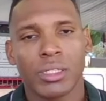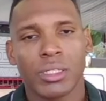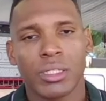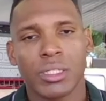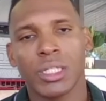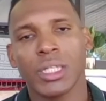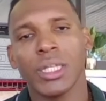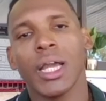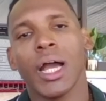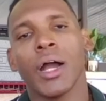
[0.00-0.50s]

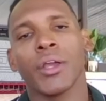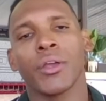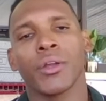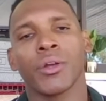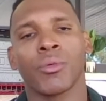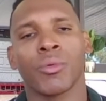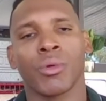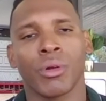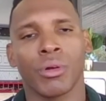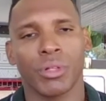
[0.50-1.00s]
see how
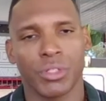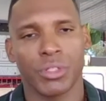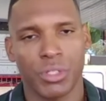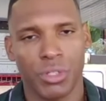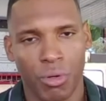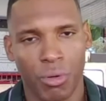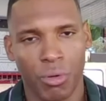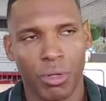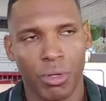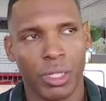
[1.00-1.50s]
your world
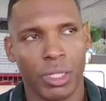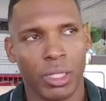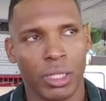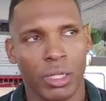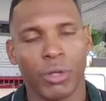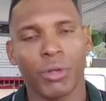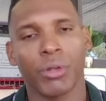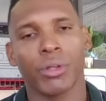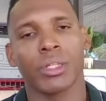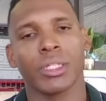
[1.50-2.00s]
is
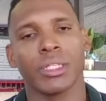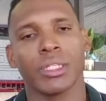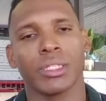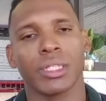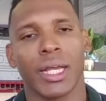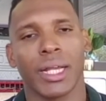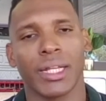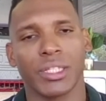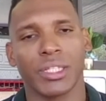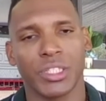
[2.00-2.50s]

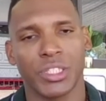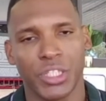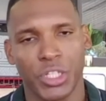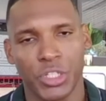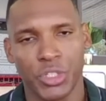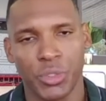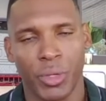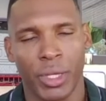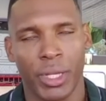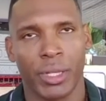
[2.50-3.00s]
currently
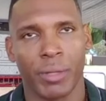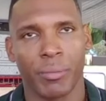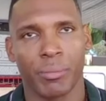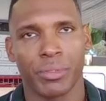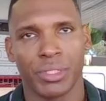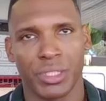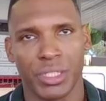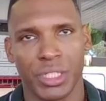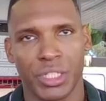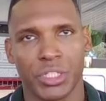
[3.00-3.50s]
situated
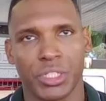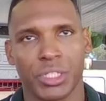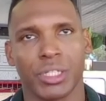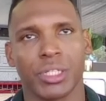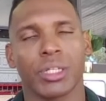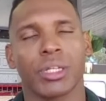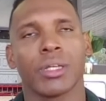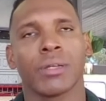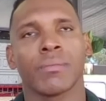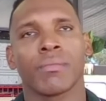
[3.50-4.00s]
and
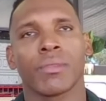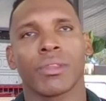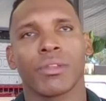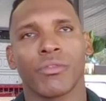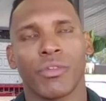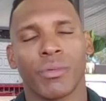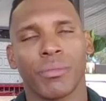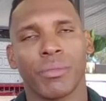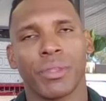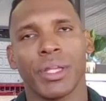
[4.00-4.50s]
positioned.
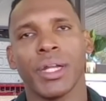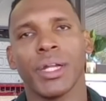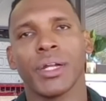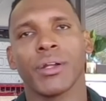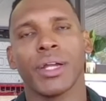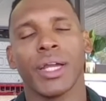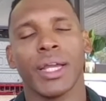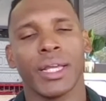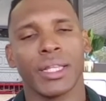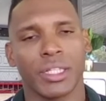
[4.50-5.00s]
From
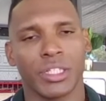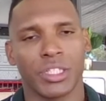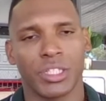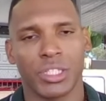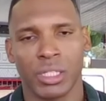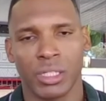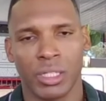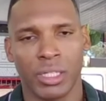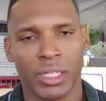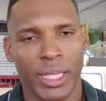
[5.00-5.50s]
there, hey,
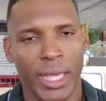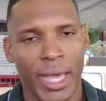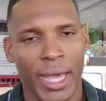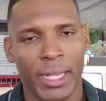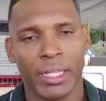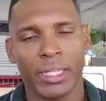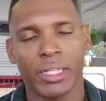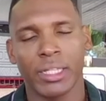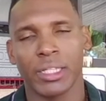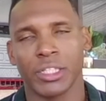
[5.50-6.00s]
let's look
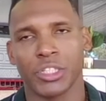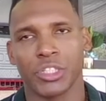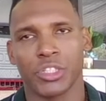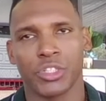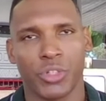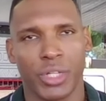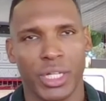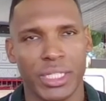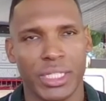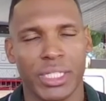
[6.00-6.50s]
at it,
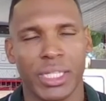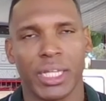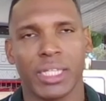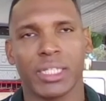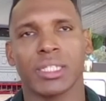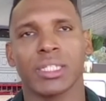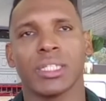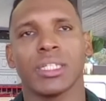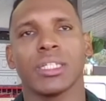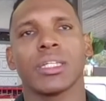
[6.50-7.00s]
let's stress
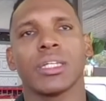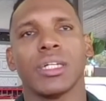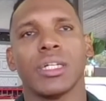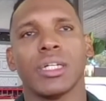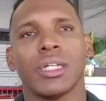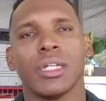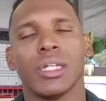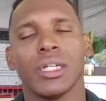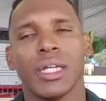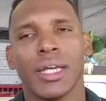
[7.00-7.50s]
test it,
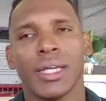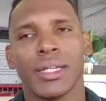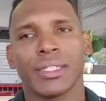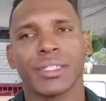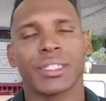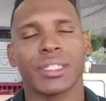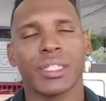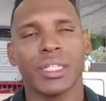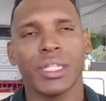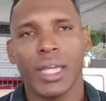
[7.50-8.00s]

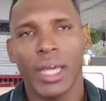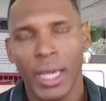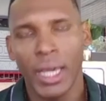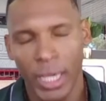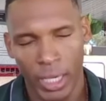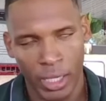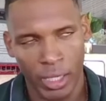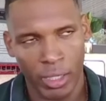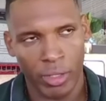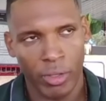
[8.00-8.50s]
and see,
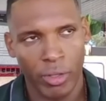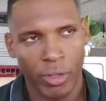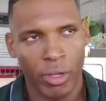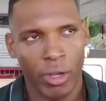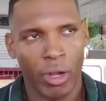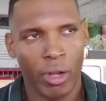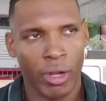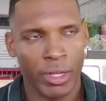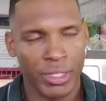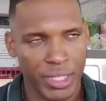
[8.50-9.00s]

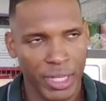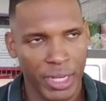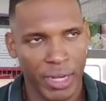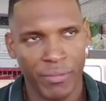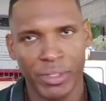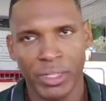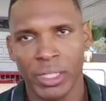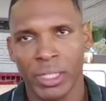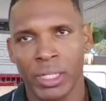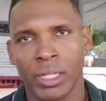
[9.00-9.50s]
hey, is
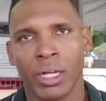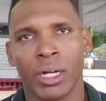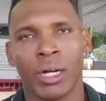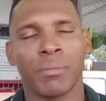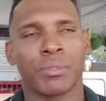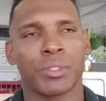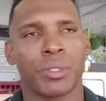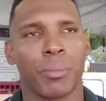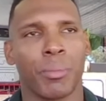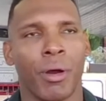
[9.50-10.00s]
everything
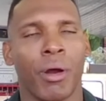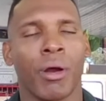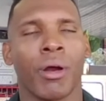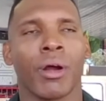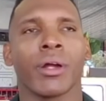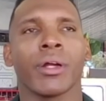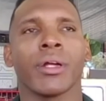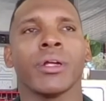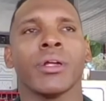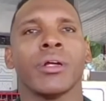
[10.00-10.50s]
up to
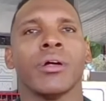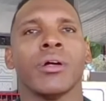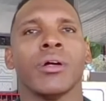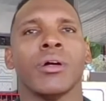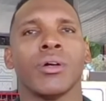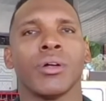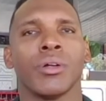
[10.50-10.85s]
par?